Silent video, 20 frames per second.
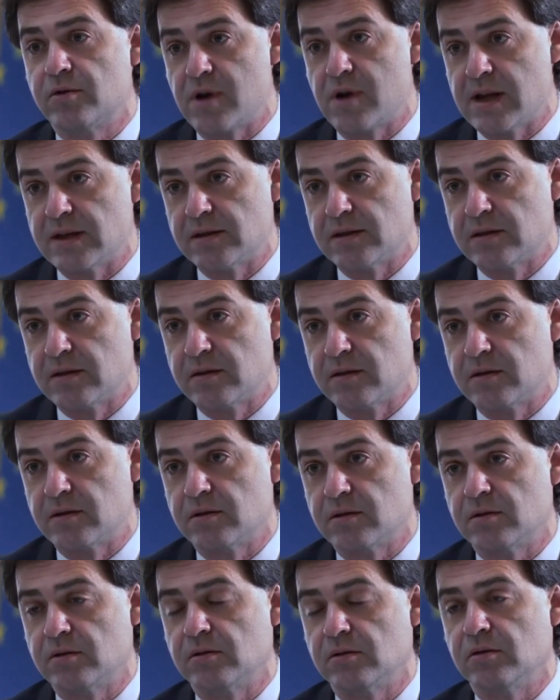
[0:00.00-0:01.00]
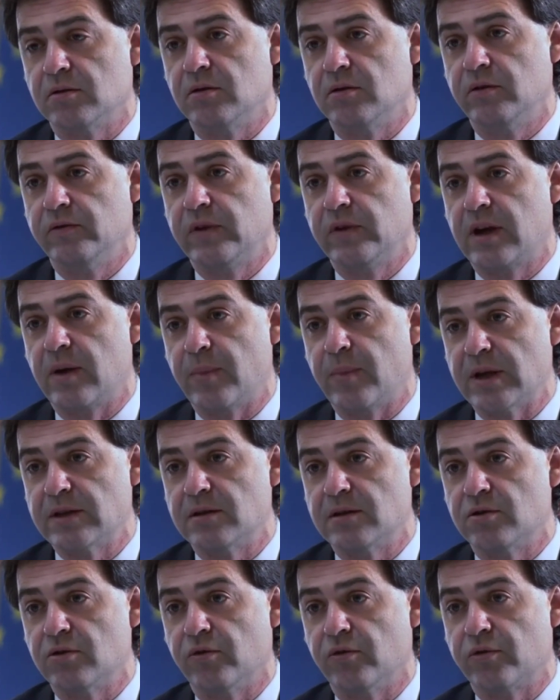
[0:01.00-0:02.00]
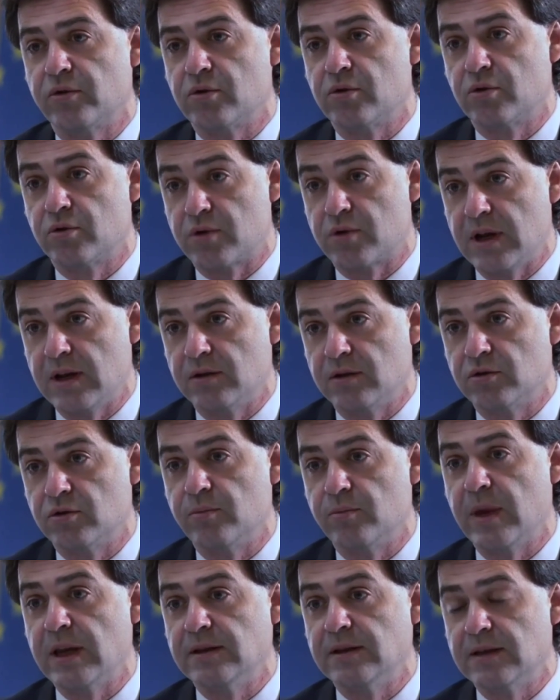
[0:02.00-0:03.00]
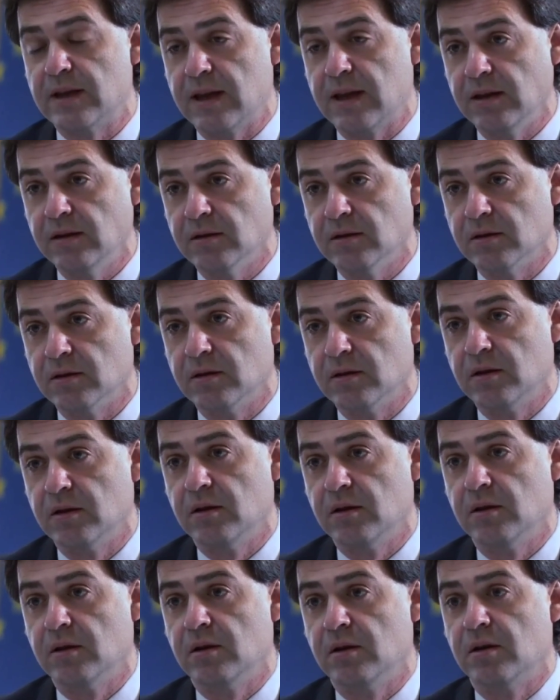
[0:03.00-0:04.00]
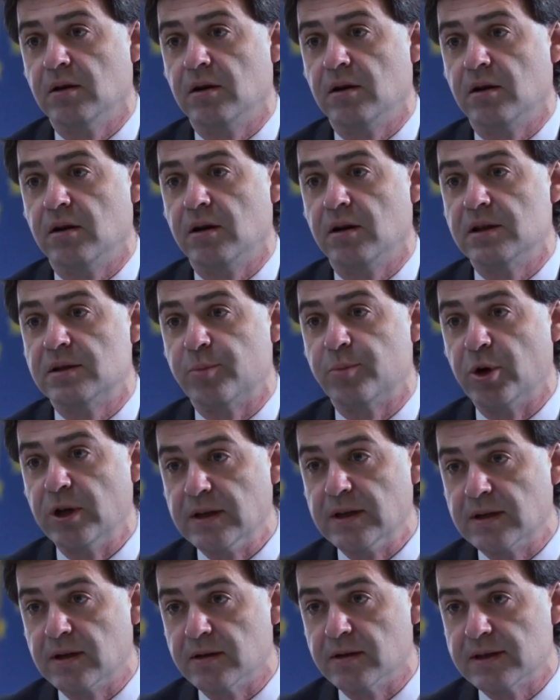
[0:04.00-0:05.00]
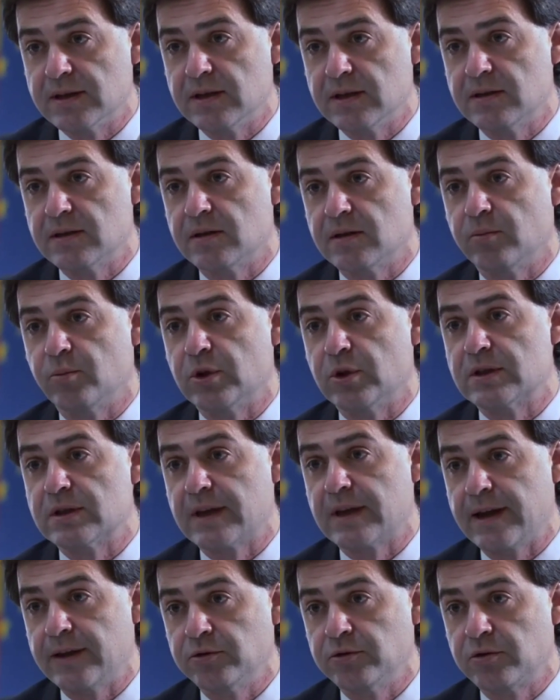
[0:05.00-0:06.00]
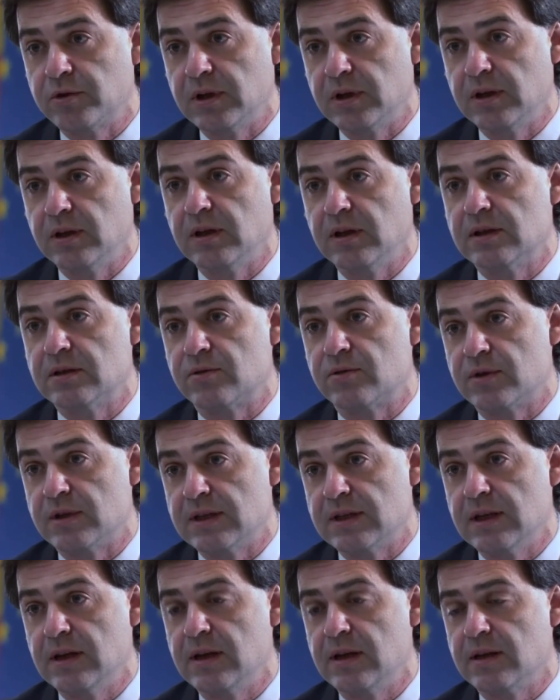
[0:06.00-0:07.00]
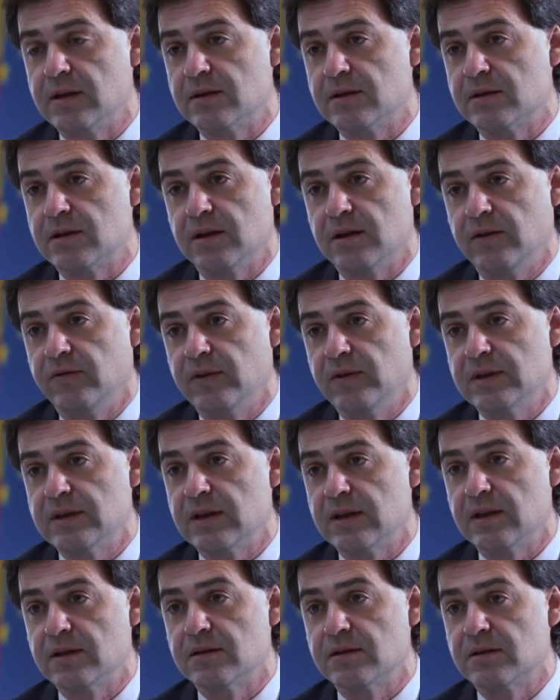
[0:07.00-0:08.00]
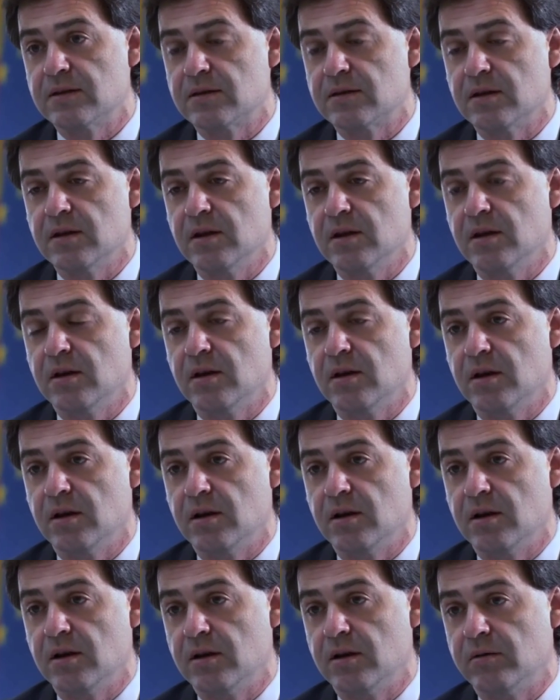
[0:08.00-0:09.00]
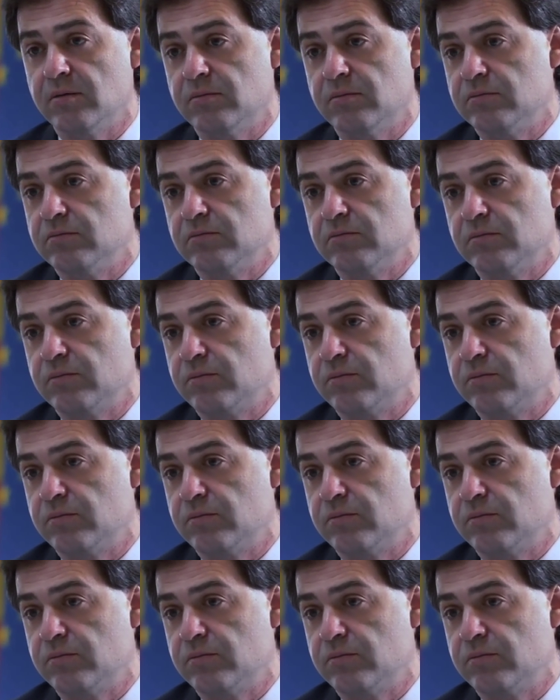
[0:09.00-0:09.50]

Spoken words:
rests on the capacity of Ukraine to maintain its political system, its country, its resilience, and in this sense, the